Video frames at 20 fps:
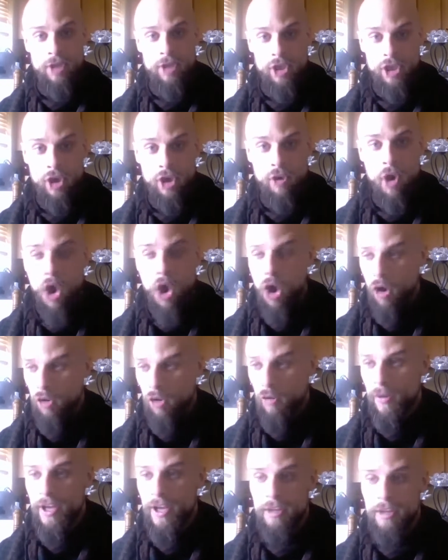to go all the
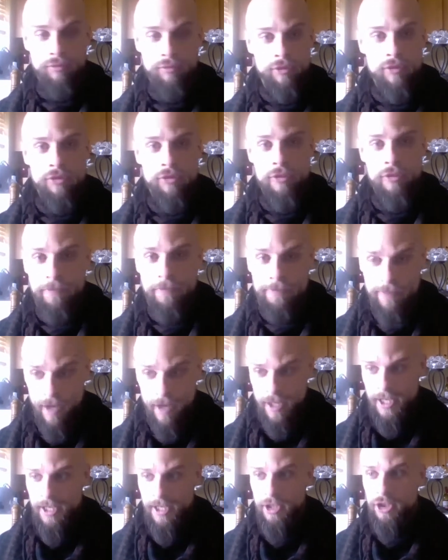way through the
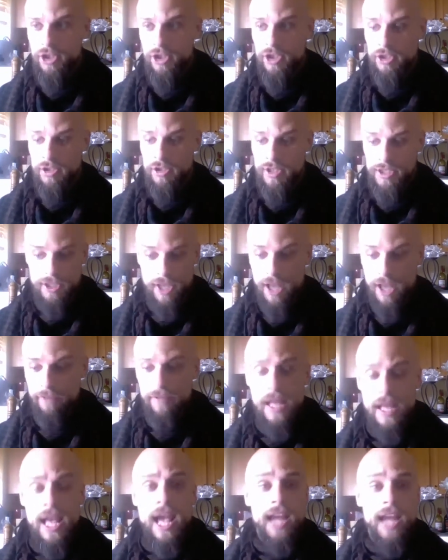fucking stuff.
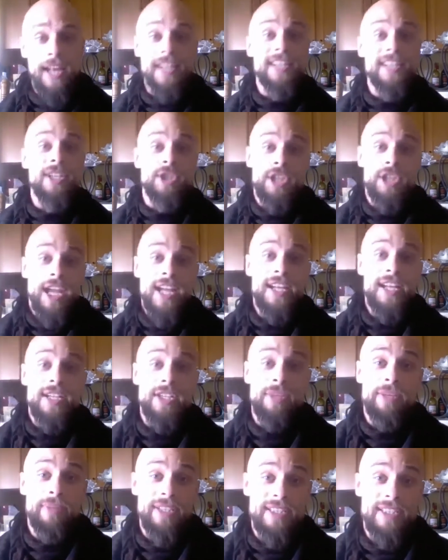And it didn't change
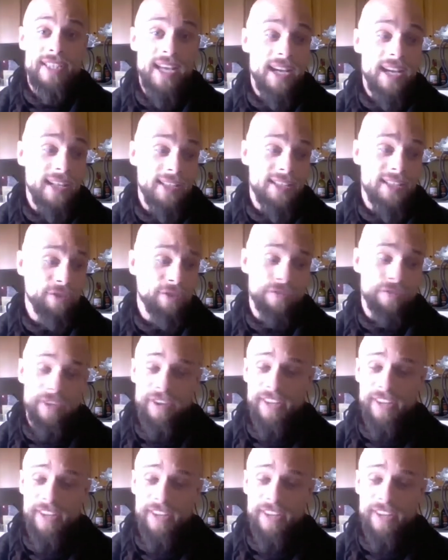him inside. He still felt